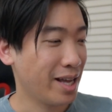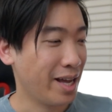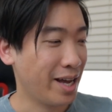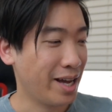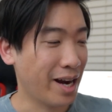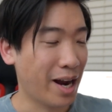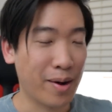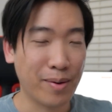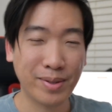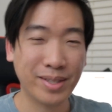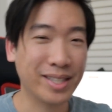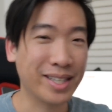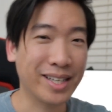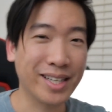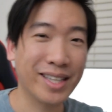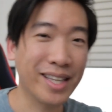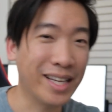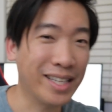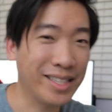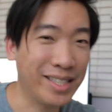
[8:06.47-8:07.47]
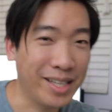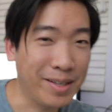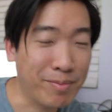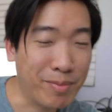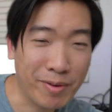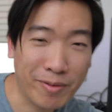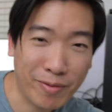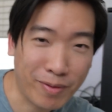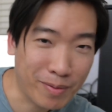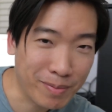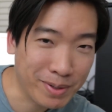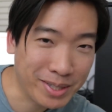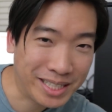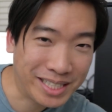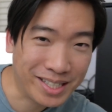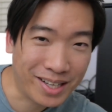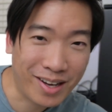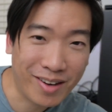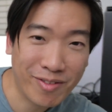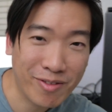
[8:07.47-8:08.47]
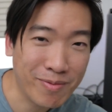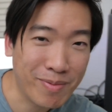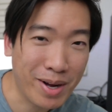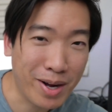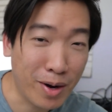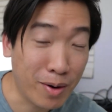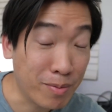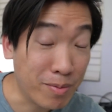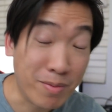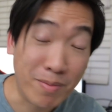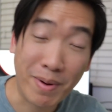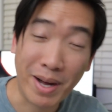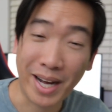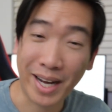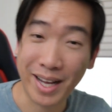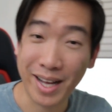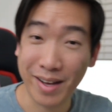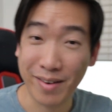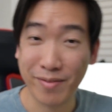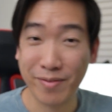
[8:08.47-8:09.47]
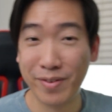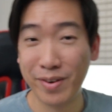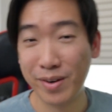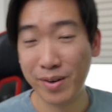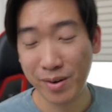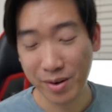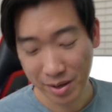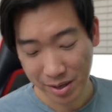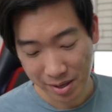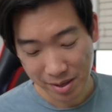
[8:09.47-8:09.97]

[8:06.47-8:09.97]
and I wasn't getting that same performance off of my open back headphone.